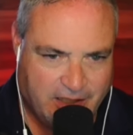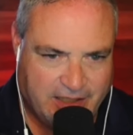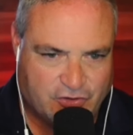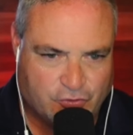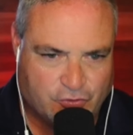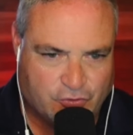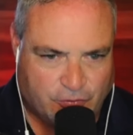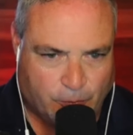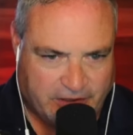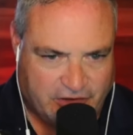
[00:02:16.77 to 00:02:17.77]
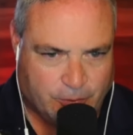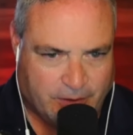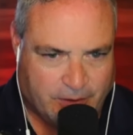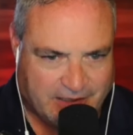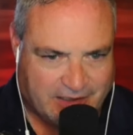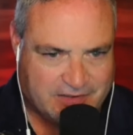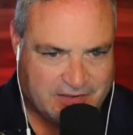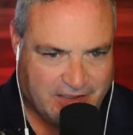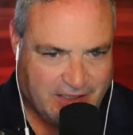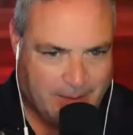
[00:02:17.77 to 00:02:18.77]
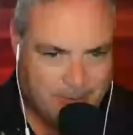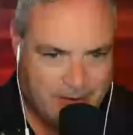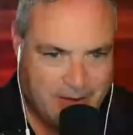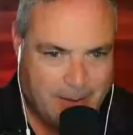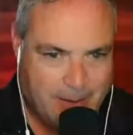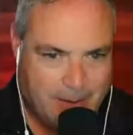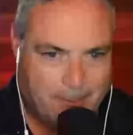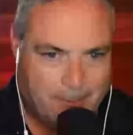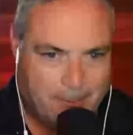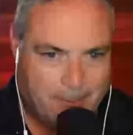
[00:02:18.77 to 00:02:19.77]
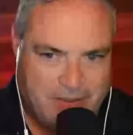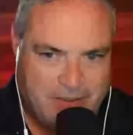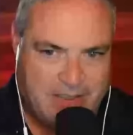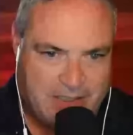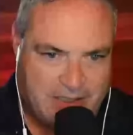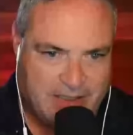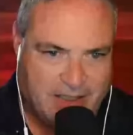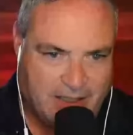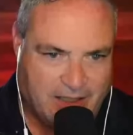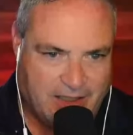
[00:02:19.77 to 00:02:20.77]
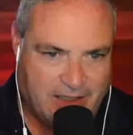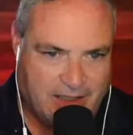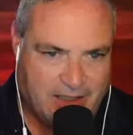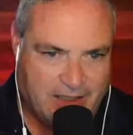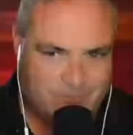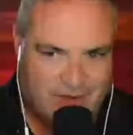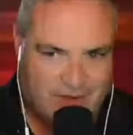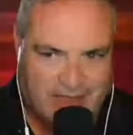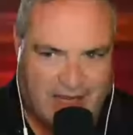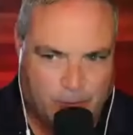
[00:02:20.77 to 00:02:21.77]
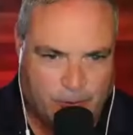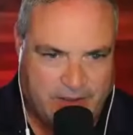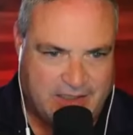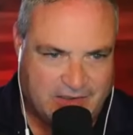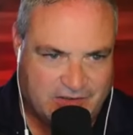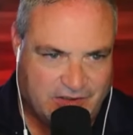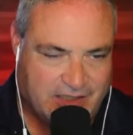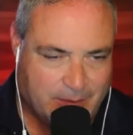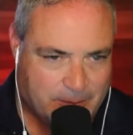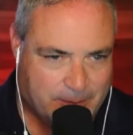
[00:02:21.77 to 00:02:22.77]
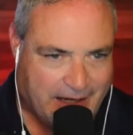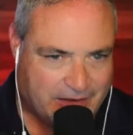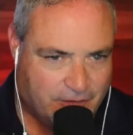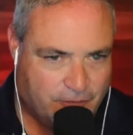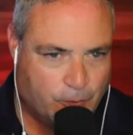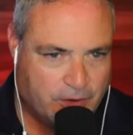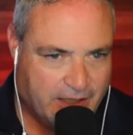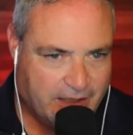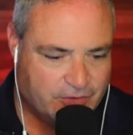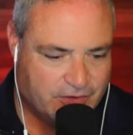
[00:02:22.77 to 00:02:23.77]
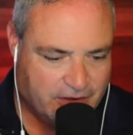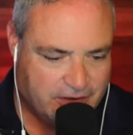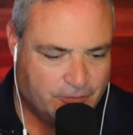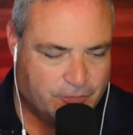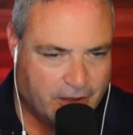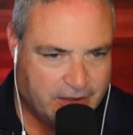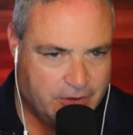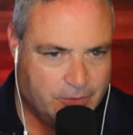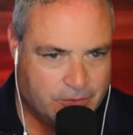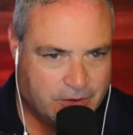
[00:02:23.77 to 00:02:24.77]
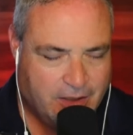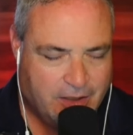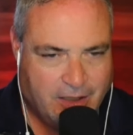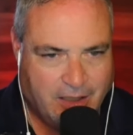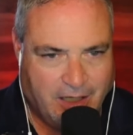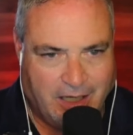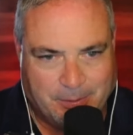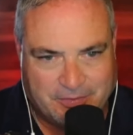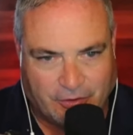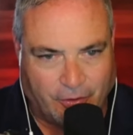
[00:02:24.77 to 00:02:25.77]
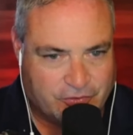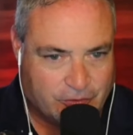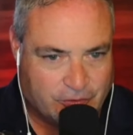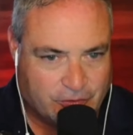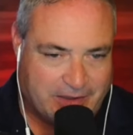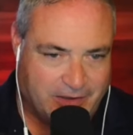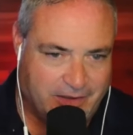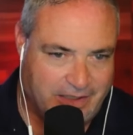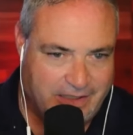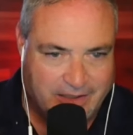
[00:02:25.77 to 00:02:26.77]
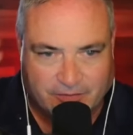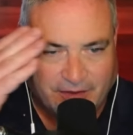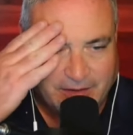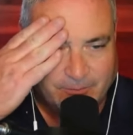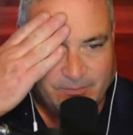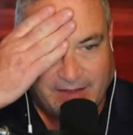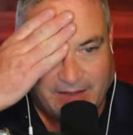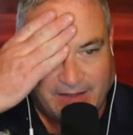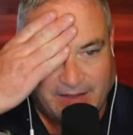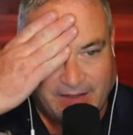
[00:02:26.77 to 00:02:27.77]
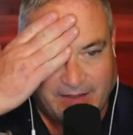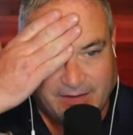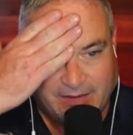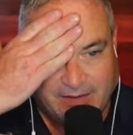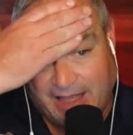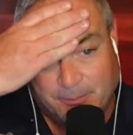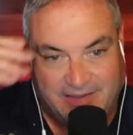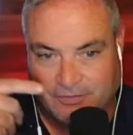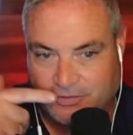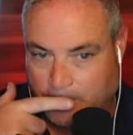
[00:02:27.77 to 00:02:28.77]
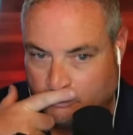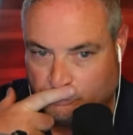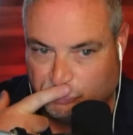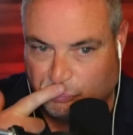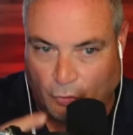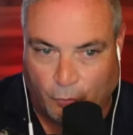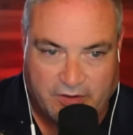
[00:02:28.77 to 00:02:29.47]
in 2022 out of Texas A&M, might be a guy who he could see coming back to the 49ers in a deal for Ayuk. But they're also speculating here that Leal may get dealt